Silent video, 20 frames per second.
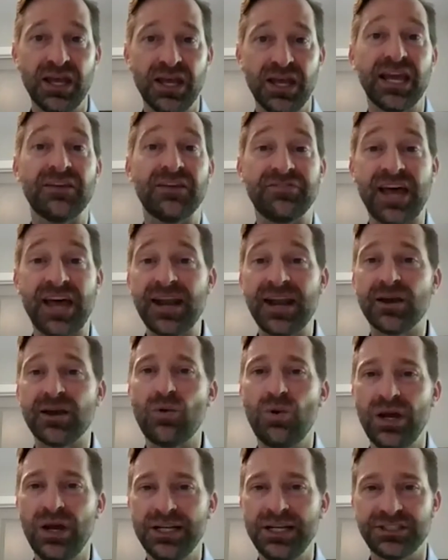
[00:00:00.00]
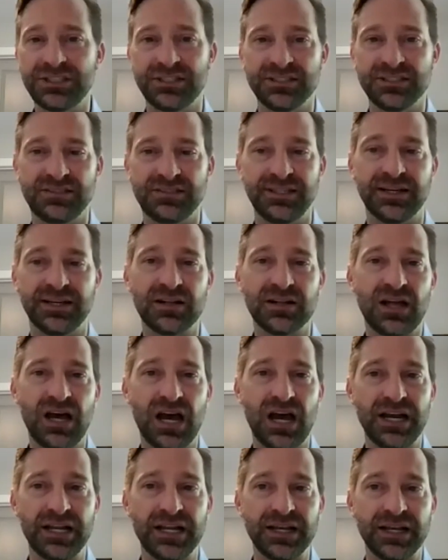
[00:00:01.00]
And if that equation is
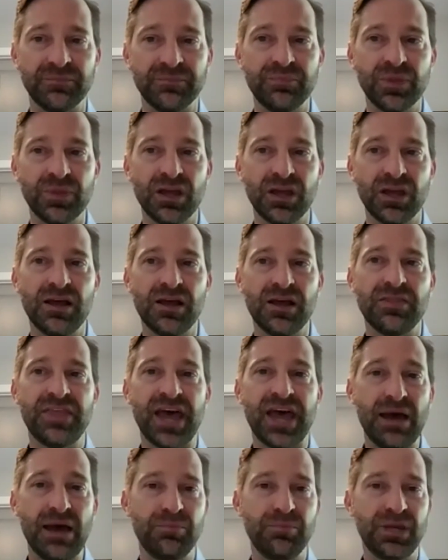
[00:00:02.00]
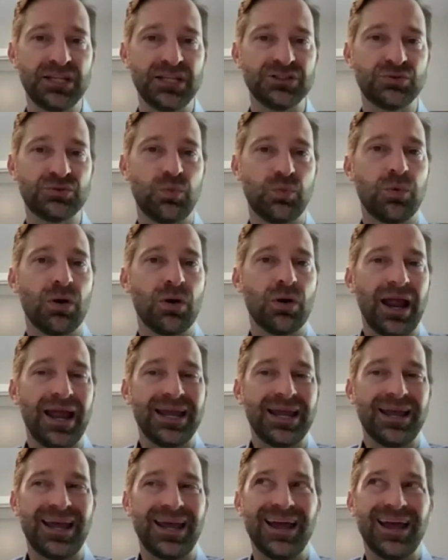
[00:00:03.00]
declining, that means we're
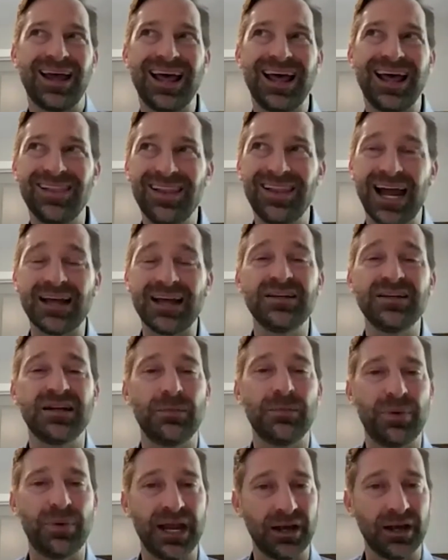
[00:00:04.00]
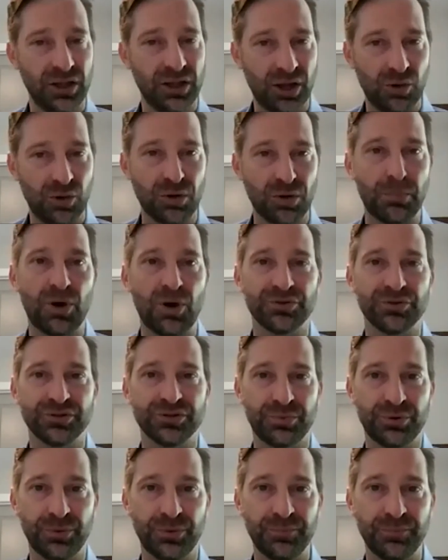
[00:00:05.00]
likely to pay a lower
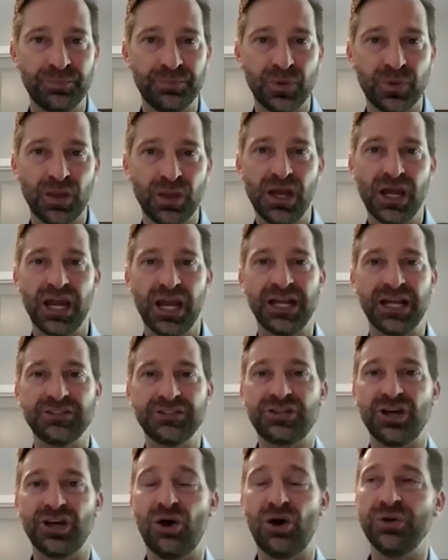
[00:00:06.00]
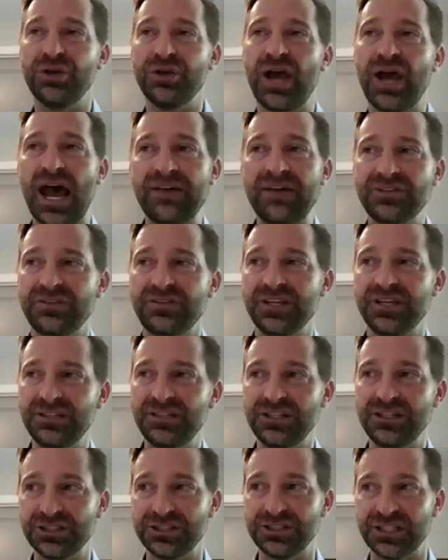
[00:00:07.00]
multiple. And so you have to think
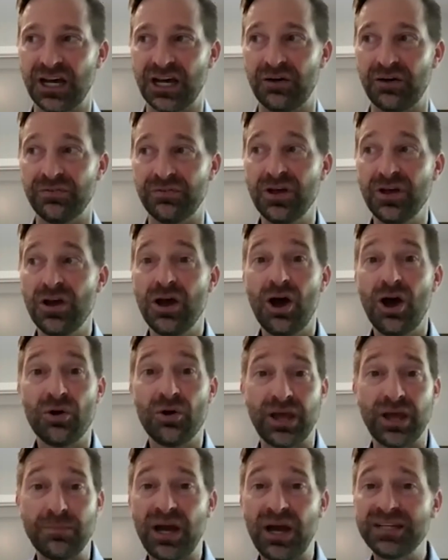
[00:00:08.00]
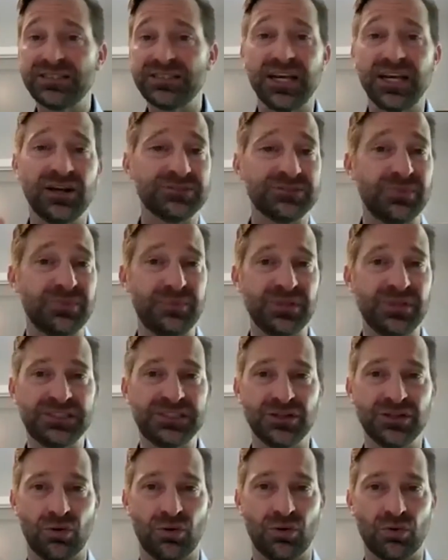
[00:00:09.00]
to yourself, okay, my sales may be
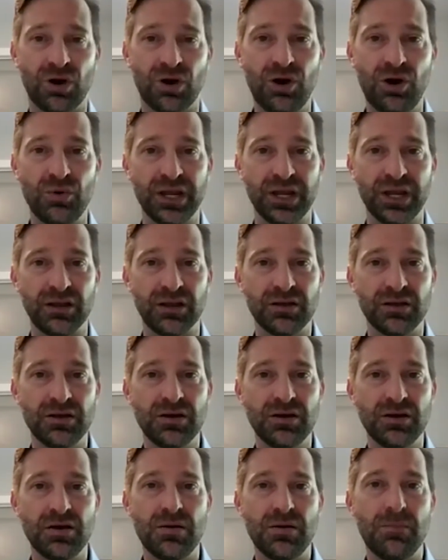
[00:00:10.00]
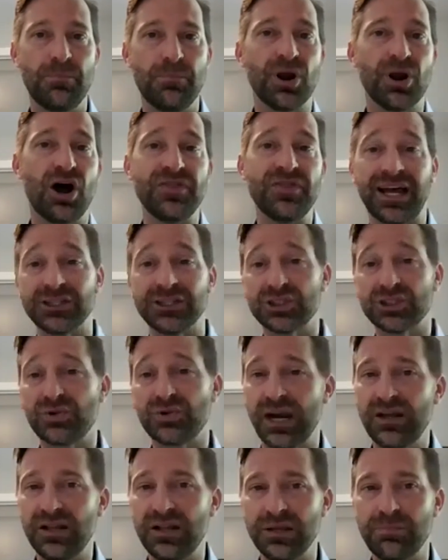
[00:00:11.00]
still growing, but on that
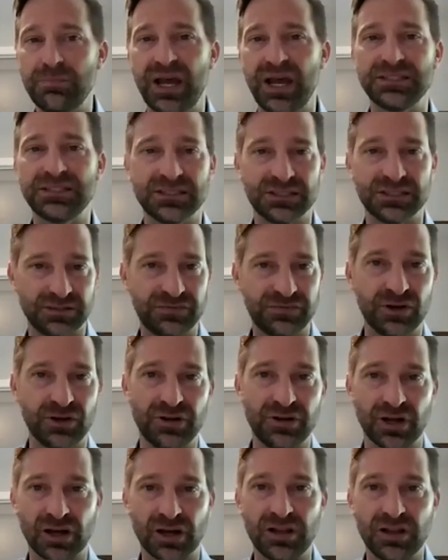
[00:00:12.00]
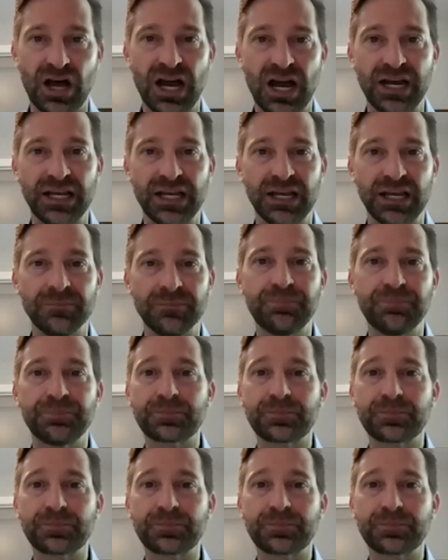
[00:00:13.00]
trailing basis, if they're declining,